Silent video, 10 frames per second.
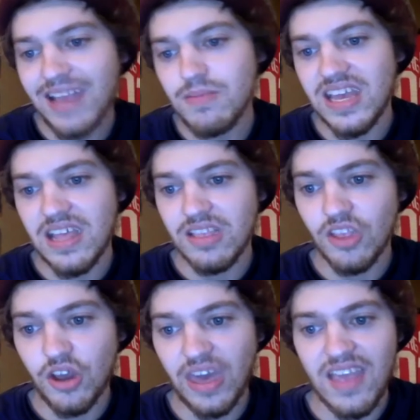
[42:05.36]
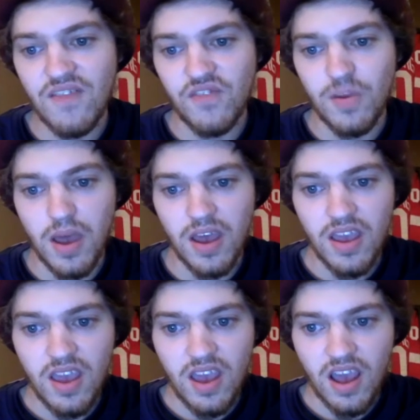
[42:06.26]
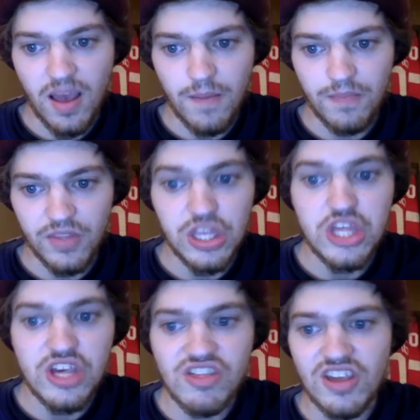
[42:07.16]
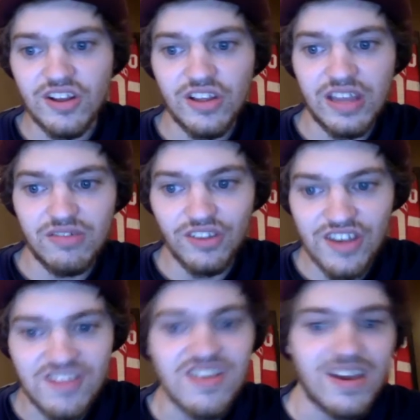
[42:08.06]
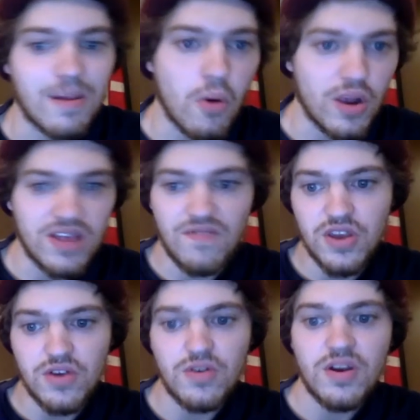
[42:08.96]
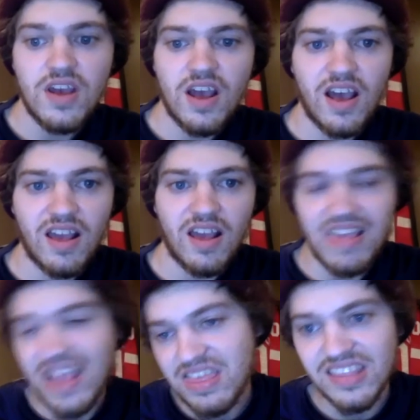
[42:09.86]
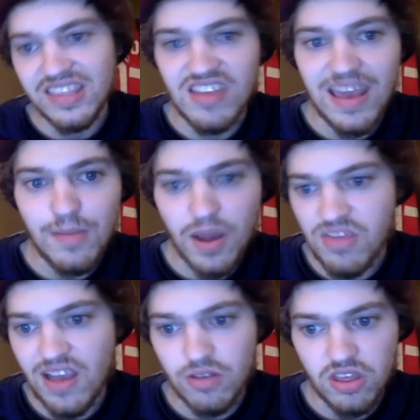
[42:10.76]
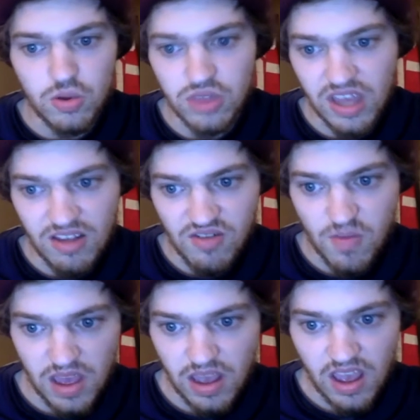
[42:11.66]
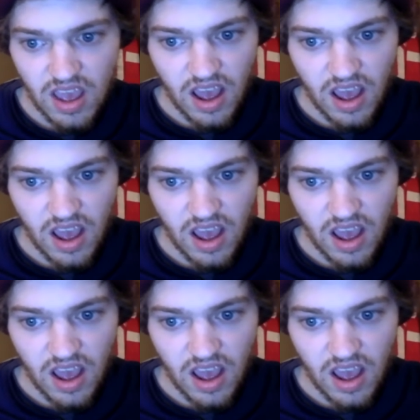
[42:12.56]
me and look at it from a logistical and realistic point of view. And I think this game comes down to two things for me.